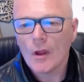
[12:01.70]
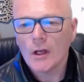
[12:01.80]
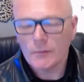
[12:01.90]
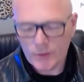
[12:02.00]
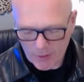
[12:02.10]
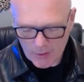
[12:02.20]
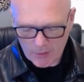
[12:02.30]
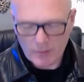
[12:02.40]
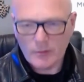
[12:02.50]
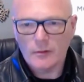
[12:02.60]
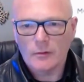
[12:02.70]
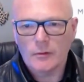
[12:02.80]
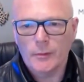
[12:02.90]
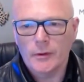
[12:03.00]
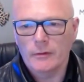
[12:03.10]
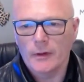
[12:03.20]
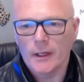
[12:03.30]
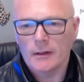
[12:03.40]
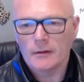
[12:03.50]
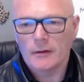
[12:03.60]
And I'm just going to remove
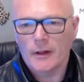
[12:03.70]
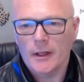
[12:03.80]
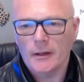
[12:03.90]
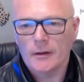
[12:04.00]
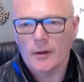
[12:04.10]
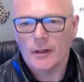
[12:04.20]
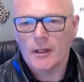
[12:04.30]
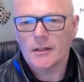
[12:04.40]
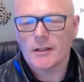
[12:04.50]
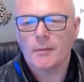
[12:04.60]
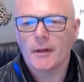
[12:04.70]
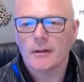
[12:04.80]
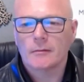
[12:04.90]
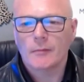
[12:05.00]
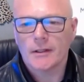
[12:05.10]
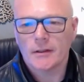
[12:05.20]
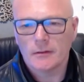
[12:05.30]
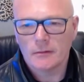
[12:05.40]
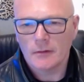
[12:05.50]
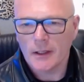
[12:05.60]
that there. Okay, that's better. Makes
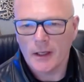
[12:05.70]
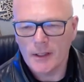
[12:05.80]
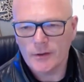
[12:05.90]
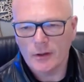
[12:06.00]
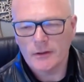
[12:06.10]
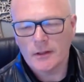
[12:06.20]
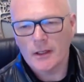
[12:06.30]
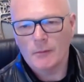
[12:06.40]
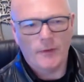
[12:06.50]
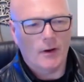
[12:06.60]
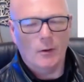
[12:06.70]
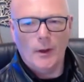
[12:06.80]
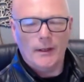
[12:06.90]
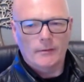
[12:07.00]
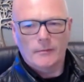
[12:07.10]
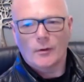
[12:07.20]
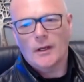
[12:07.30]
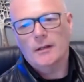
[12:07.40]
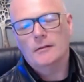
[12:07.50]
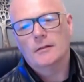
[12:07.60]
it like, hi John, it's like I'm far away.
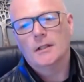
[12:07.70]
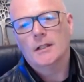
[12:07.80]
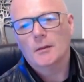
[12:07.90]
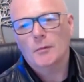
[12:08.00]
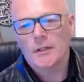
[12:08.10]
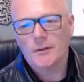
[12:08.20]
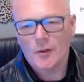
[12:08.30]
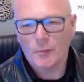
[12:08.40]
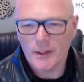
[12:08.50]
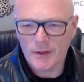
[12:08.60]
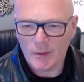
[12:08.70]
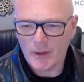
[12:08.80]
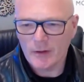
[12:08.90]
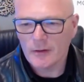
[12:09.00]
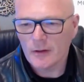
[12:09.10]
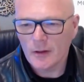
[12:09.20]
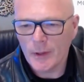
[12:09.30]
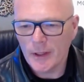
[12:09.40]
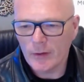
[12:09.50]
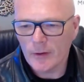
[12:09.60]
Okay, but this sort of brings it a
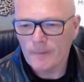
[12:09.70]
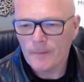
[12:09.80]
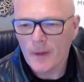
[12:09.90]
bit nearer.